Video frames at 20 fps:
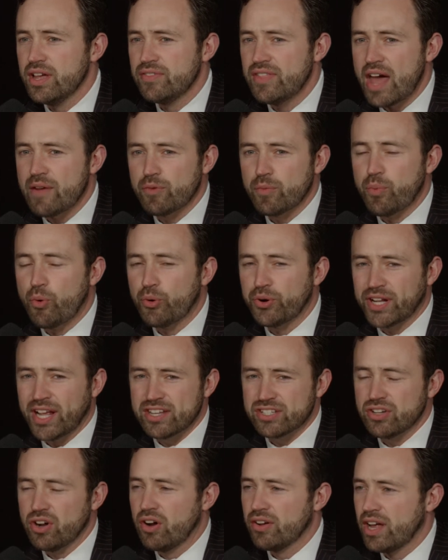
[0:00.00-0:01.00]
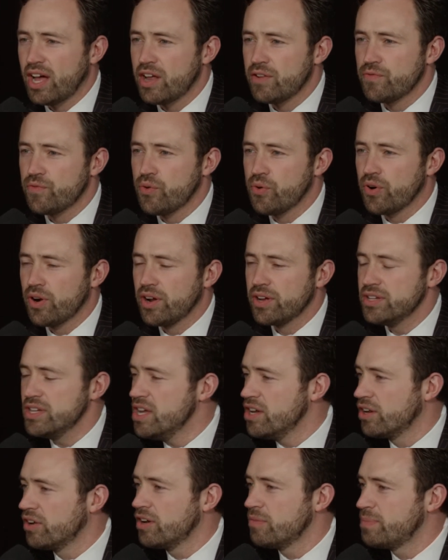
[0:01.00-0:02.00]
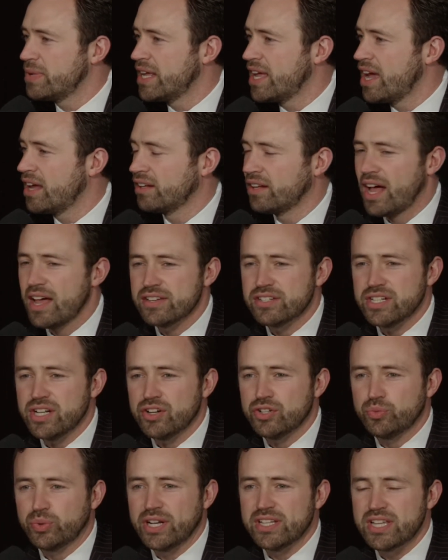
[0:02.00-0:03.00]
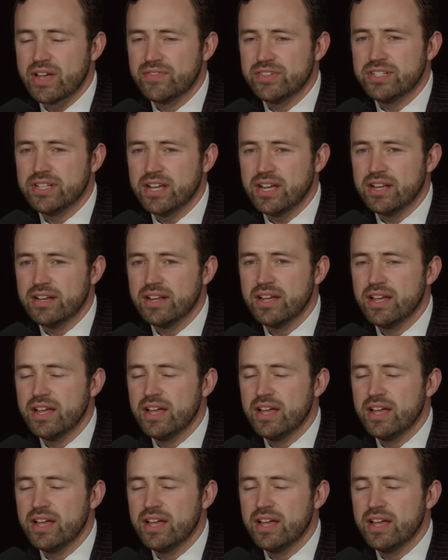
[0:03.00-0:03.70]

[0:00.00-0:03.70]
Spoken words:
That reporting has gone on for a year. It began last year in 2017.